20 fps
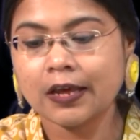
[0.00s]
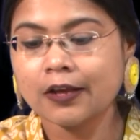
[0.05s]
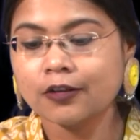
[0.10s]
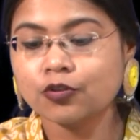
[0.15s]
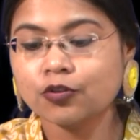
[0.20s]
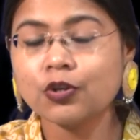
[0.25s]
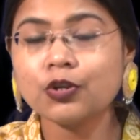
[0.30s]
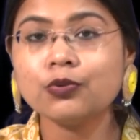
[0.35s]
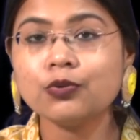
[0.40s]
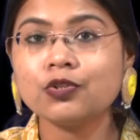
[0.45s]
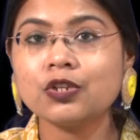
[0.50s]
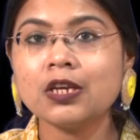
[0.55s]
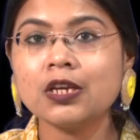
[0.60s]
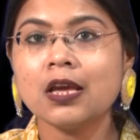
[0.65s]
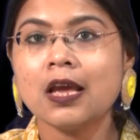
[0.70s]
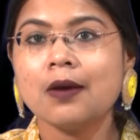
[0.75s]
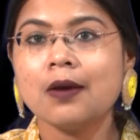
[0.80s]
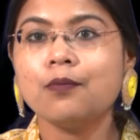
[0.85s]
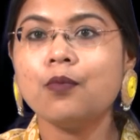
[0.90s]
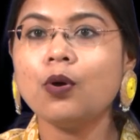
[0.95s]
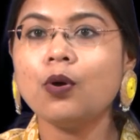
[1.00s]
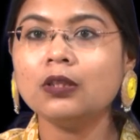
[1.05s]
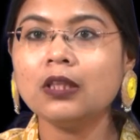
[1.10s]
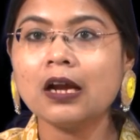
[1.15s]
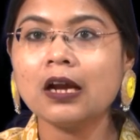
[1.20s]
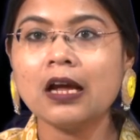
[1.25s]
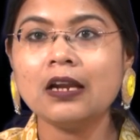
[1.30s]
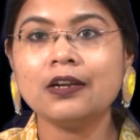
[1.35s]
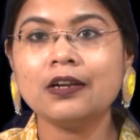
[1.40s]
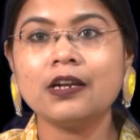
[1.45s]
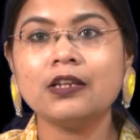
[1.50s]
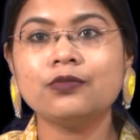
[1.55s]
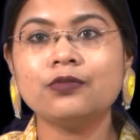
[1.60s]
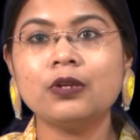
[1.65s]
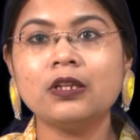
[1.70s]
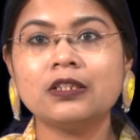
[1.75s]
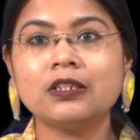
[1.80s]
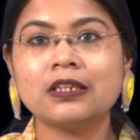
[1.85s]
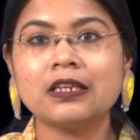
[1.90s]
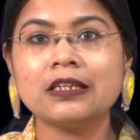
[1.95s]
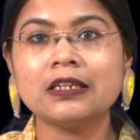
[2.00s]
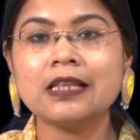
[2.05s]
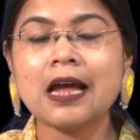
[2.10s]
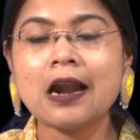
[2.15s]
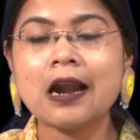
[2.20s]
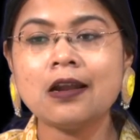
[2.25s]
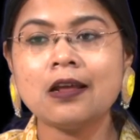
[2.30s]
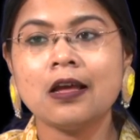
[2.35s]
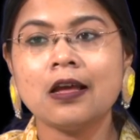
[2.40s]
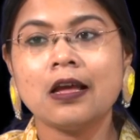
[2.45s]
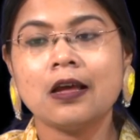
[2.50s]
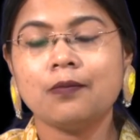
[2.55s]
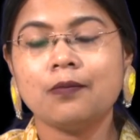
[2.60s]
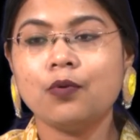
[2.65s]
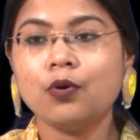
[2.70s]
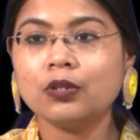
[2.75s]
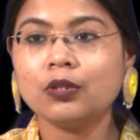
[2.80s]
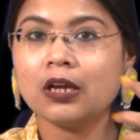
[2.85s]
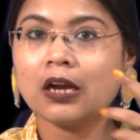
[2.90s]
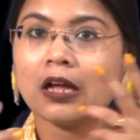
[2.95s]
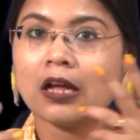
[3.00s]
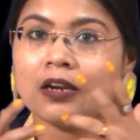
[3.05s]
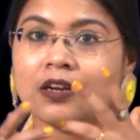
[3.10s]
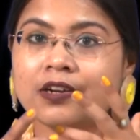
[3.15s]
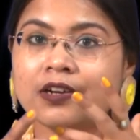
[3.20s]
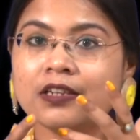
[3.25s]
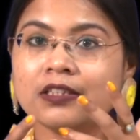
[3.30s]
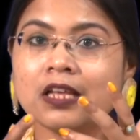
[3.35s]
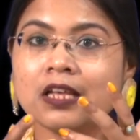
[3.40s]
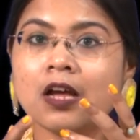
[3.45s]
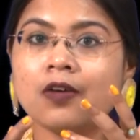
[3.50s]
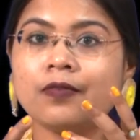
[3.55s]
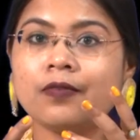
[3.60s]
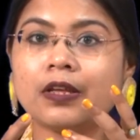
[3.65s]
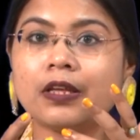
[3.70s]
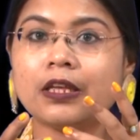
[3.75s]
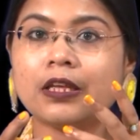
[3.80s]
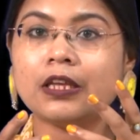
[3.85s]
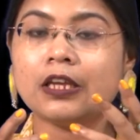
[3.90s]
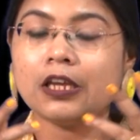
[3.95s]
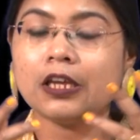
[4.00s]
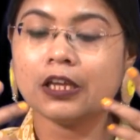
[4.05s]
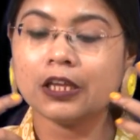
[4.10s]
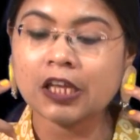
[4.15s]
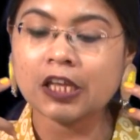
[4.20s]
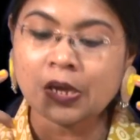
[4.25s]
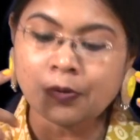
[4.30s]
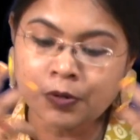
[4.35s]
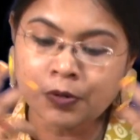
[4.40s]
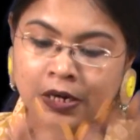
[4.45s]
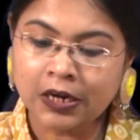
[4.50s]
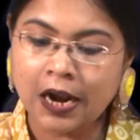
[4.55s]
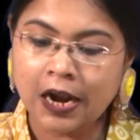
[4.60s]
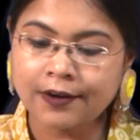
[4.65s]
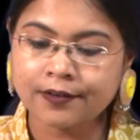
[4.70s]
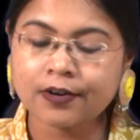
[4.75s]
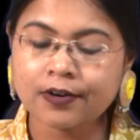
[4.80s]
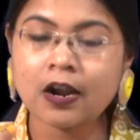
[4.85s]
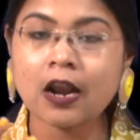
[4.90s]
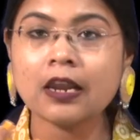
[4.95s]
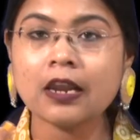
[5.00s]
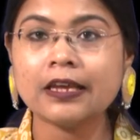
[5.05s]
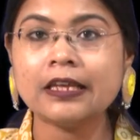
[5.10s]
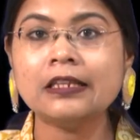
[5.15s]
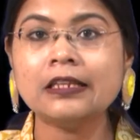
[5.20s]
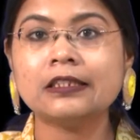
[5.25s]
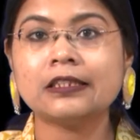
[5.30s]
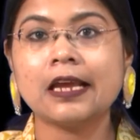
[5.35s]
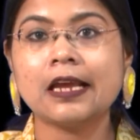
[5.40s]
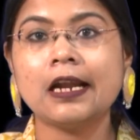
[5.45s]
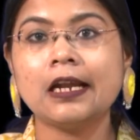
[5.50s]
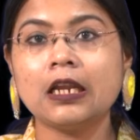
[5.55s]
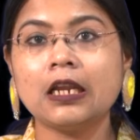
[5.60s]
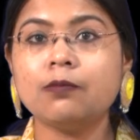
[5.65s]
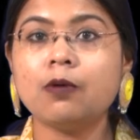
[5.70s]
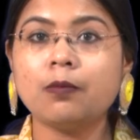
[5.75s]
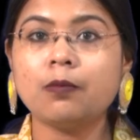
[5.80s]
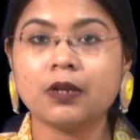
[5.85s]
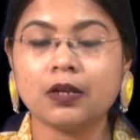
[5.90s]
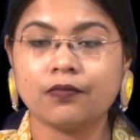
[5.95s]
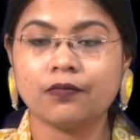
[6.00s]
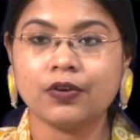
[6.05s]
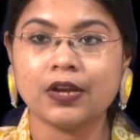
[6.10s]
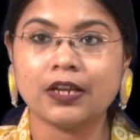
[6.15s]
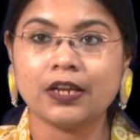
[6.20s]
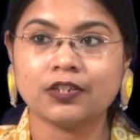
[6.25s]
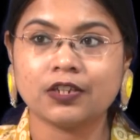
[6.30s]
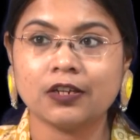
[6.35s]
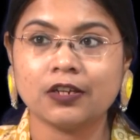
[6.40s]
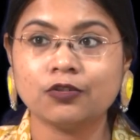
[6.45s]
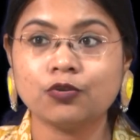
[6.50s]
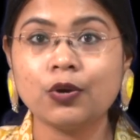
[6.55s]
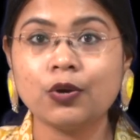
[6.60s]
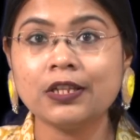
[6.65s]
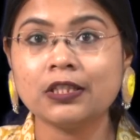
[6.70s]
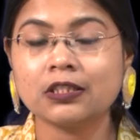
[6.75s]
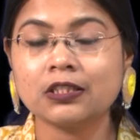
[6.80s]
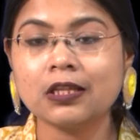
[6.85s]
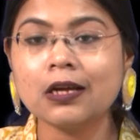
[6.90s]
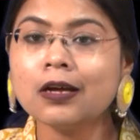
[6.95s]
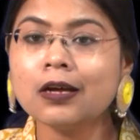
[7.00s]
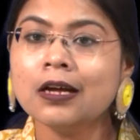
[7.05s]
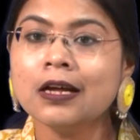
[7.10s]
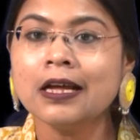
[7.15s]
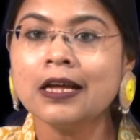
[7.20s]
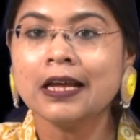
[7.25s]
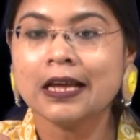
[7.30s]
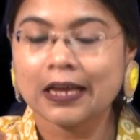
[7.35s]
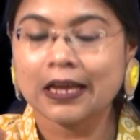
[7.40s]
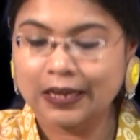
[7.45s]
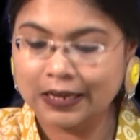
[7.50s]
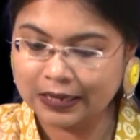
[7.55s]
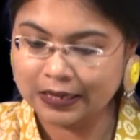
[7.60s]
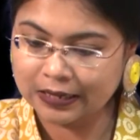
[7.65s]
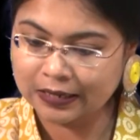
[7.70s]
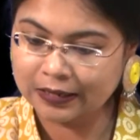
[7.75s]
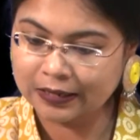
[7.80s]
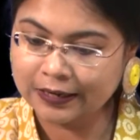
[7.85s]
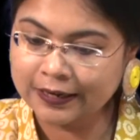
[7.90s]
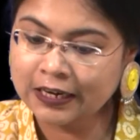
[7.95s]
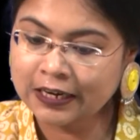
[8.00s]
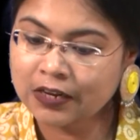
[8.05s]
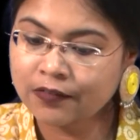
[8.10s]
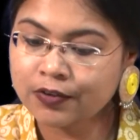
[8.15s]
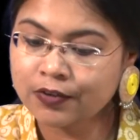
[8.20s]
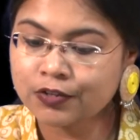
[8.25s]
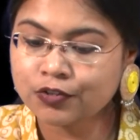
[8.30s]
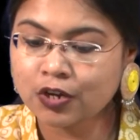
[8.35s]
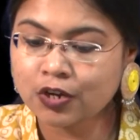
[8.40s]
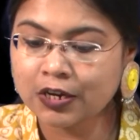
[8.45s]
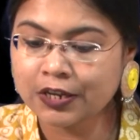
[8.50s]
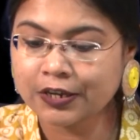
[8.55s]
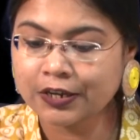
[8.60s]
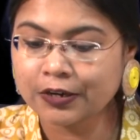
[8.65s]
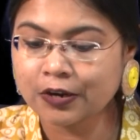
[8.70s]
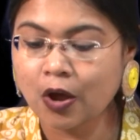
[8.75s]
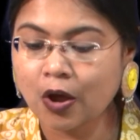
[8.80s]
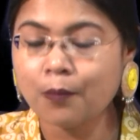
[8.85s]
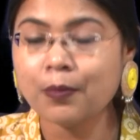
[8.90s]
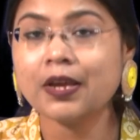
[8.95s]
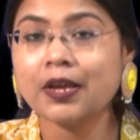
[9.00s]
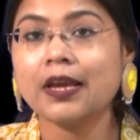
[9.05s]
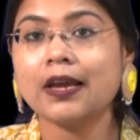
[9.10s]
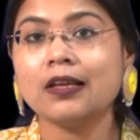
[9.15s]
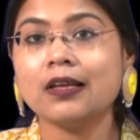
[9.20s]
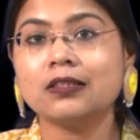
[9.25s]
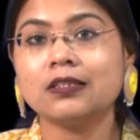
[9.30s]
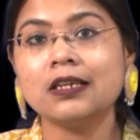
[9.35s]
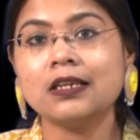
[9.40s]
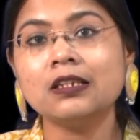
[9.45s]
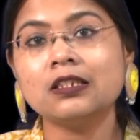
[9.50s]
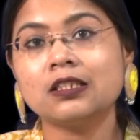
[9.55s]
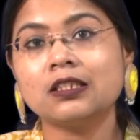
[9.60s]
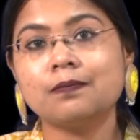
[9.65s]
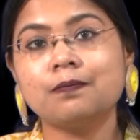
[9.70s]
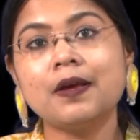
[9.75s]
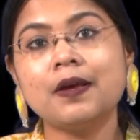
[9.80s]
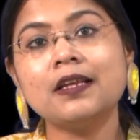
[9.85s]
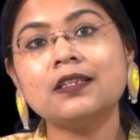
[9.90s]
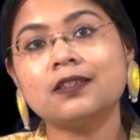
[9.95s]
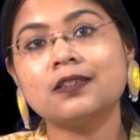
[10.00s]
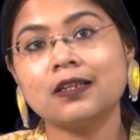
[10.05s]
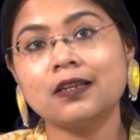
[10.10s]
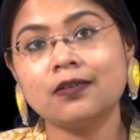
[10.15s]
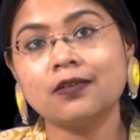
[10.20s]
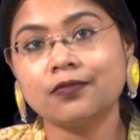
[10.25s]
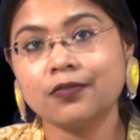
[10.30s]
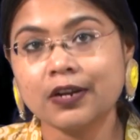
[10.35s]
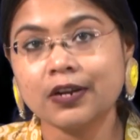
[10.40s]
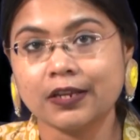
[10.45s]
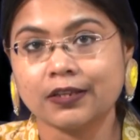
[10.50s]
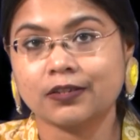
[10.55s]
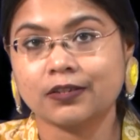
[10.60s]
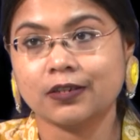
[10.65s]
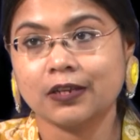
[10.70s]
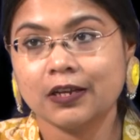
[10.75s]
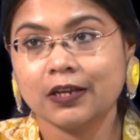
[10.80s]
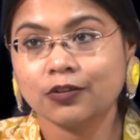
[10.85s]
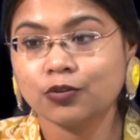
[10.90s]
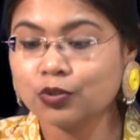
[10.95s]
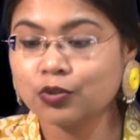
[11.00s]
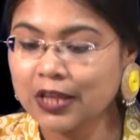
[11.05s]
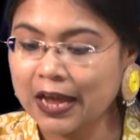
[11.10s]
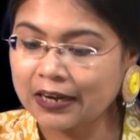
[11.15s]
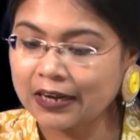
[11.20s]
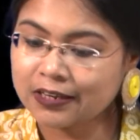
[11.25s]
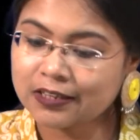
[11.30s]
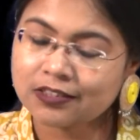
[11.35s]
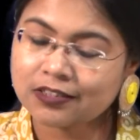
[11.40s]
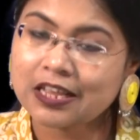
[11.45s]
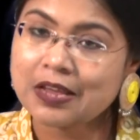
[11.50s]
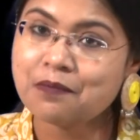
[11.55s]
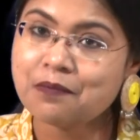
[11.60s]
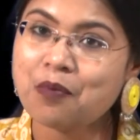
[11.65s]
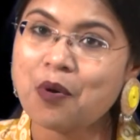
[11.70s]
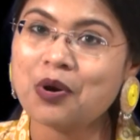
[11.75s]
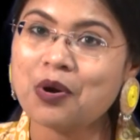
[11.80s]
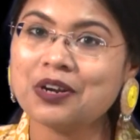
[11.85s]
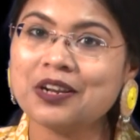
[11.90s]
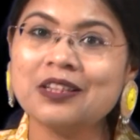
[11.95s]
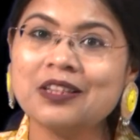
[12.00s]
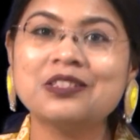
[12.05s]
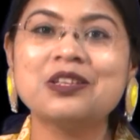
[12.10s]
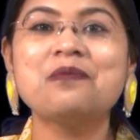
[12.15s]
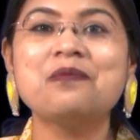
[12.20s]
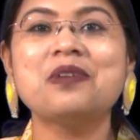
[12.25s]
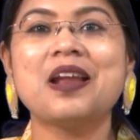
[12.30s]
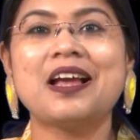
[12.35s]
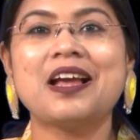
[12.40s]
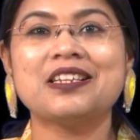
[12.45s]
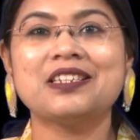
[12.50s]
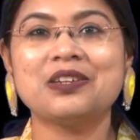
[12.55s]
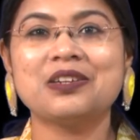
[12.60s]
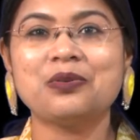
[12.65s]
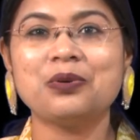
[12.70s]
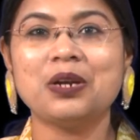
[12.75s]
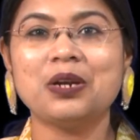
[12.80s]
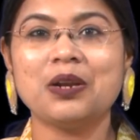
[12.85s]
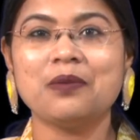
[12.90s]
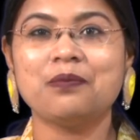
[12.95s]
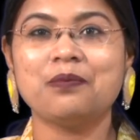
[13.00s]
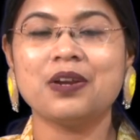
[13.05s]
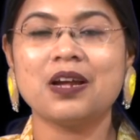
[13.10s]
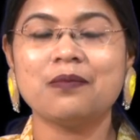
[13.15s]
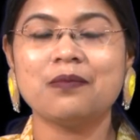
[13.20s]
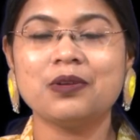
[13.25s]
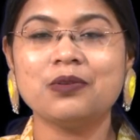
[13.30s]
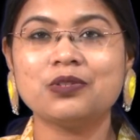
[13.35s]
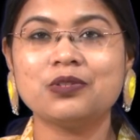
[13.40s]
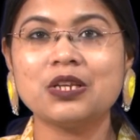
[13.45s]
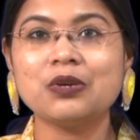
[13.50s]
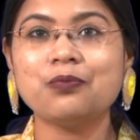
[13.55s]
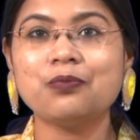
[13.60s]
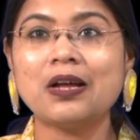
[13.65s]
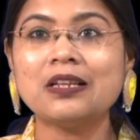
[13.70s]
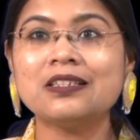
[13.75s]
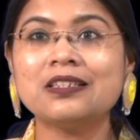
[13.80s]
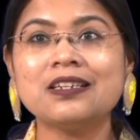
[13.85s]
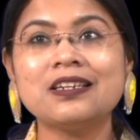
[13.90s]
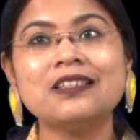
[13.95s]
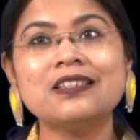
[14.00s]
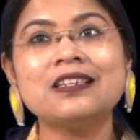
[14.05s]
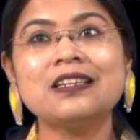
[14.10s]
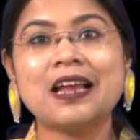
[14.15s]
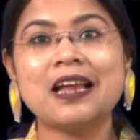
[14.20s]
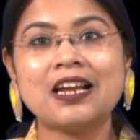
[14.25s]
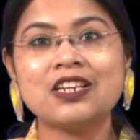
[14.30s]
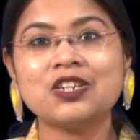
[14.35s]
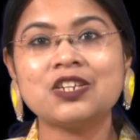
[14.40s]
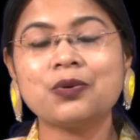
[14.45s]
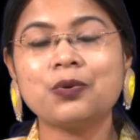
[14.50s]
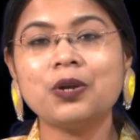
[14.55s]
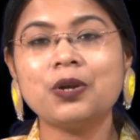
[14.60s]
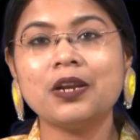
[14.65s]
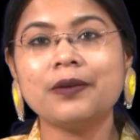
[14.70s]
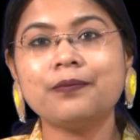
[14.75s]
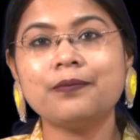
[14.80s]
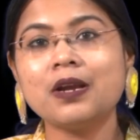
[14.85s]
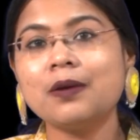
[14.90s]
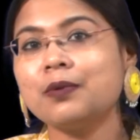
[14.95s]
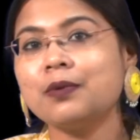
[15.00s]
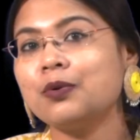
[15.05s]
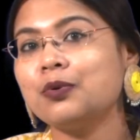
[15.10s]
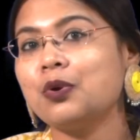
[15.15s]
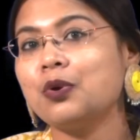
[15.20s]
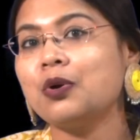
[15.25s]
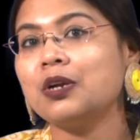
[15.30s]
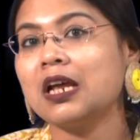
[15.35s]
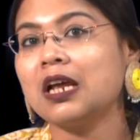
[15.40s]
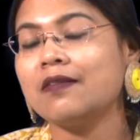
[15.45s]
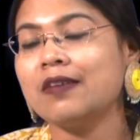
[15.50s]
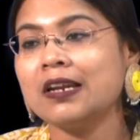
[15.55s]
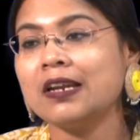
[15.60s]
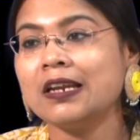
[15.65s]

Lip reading: So, you see both the countries will see that both the countries have unilateral incentive of deviation. So, it is the individual economic agent's best interest. So, that is the importance of Nash equilibrium. You see, once it is a Nash equilibrium, you do not have any